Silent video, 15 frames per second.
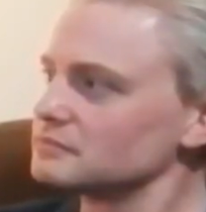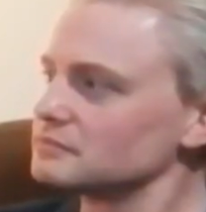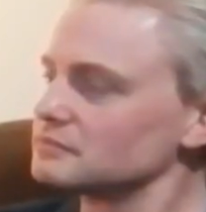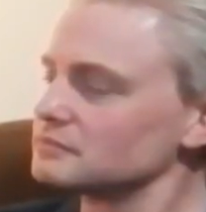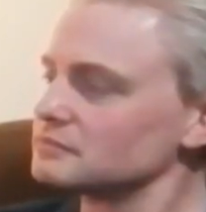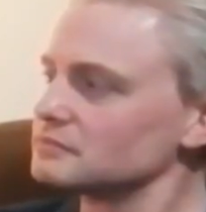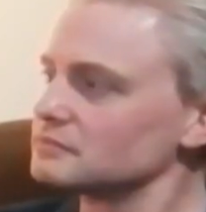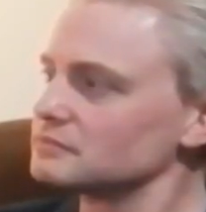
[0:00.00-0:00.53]

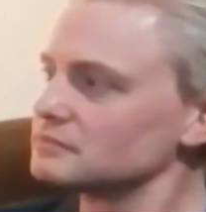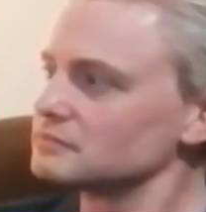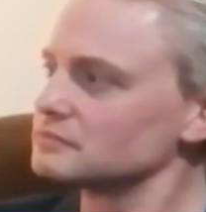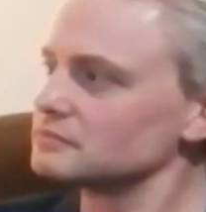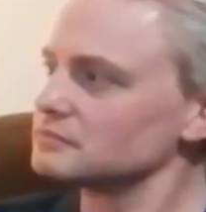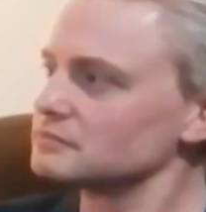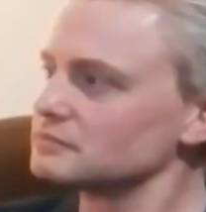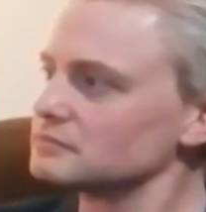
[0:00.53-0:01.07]

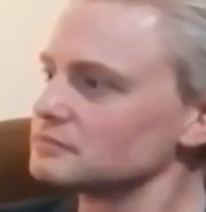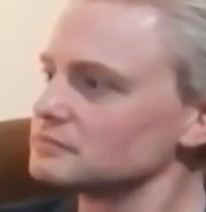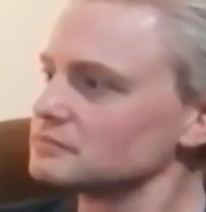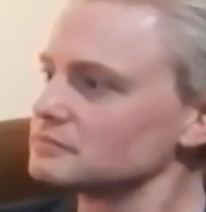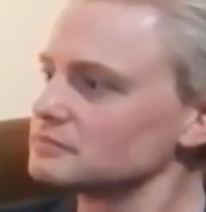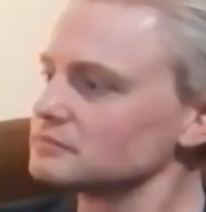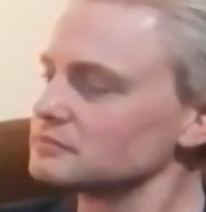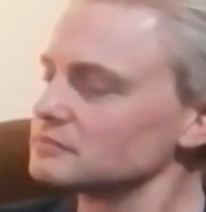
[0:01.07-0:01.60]

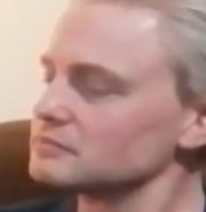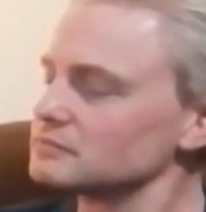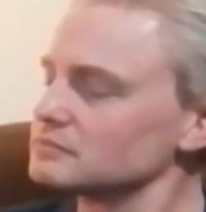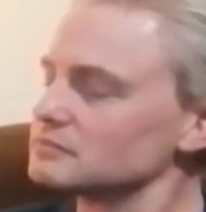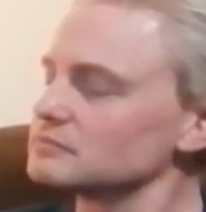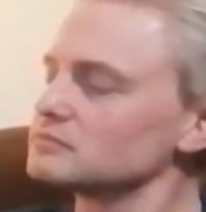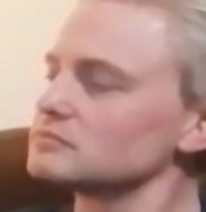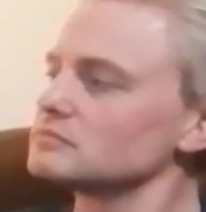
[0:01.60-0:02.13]

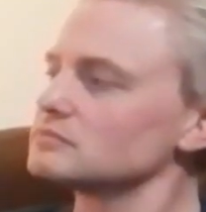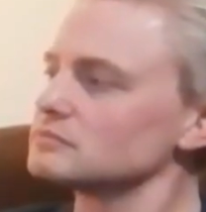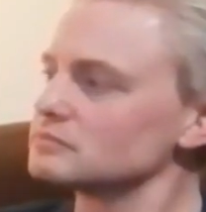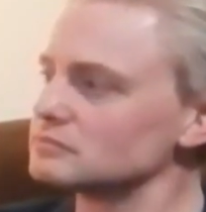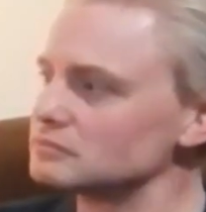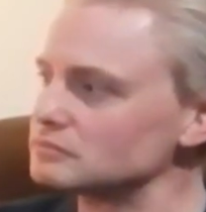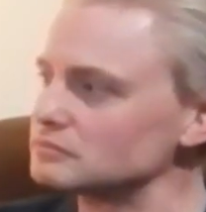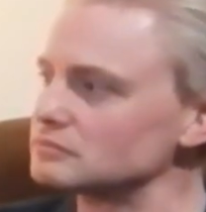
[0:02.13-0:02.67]

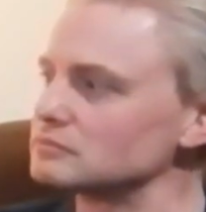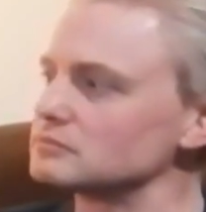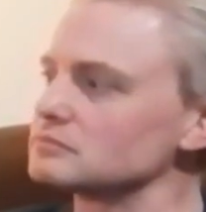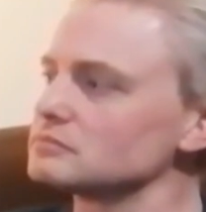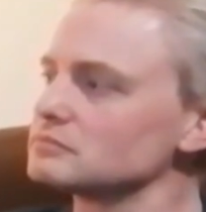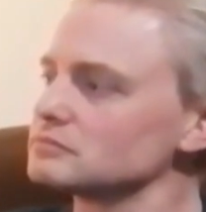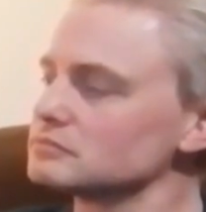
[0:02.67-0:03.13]
[no speech]